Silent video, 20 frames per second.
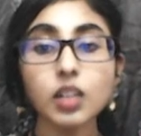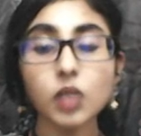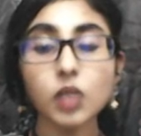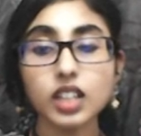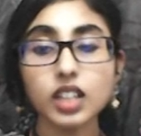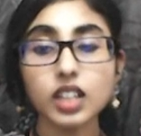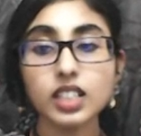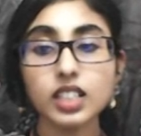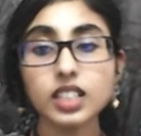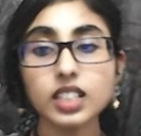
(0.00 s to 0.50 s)

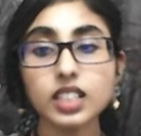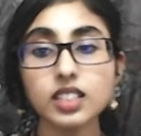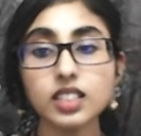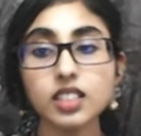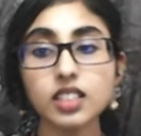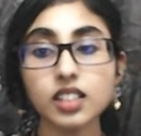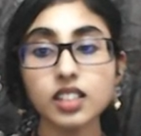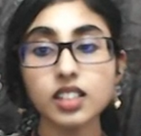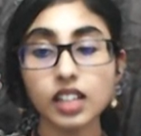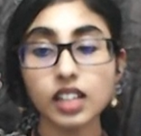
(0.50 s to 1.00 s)
one is
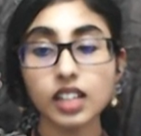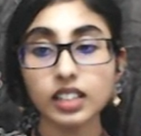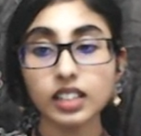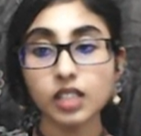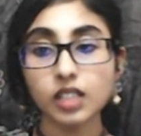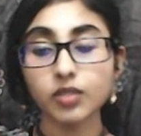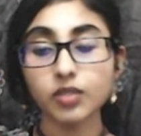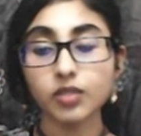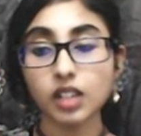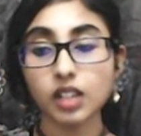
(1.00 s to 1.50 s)

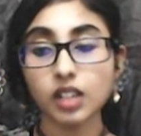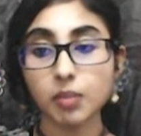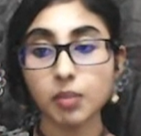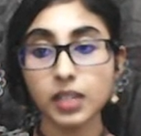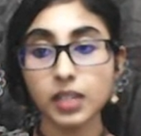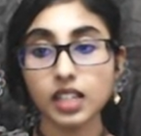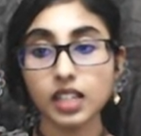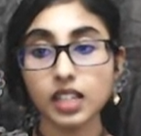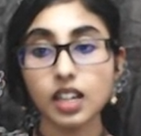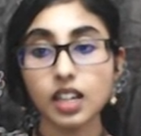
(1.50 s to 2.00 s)
creative
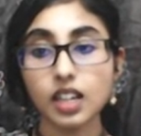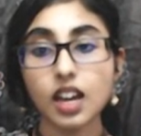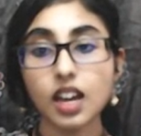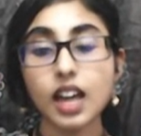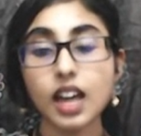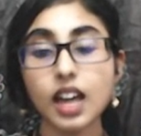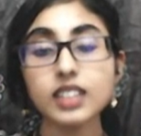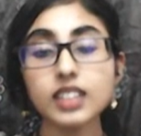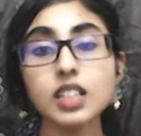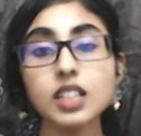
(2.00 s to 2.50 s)
therapy.
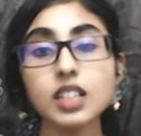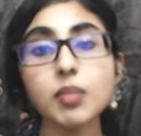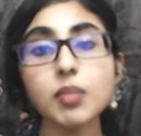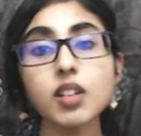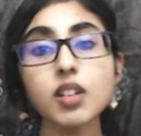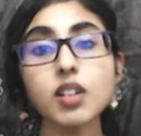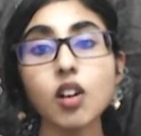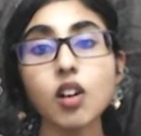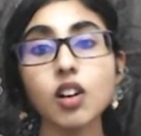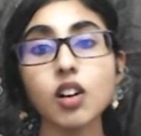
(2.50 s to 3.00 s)

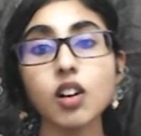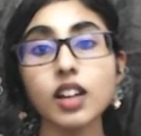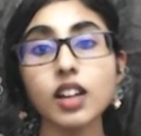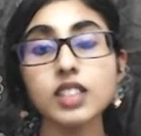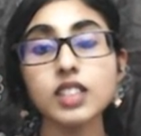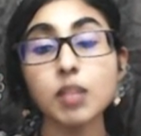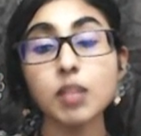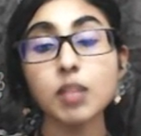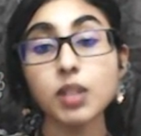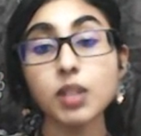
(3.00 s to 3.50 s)

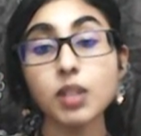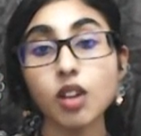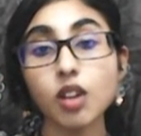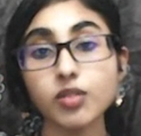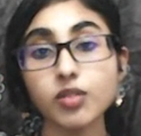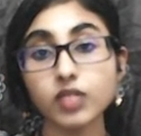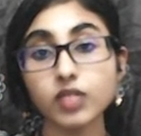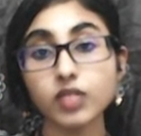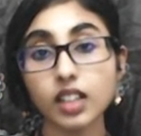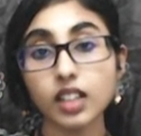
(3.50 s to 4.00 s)
Example of
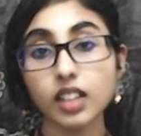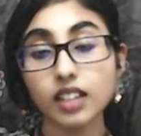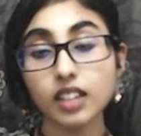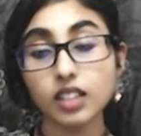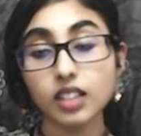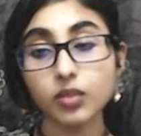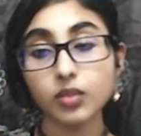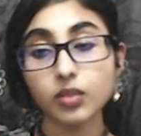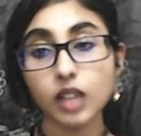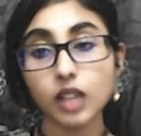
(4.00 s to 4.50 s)

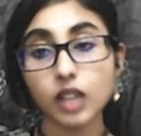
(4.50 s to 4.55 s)
creative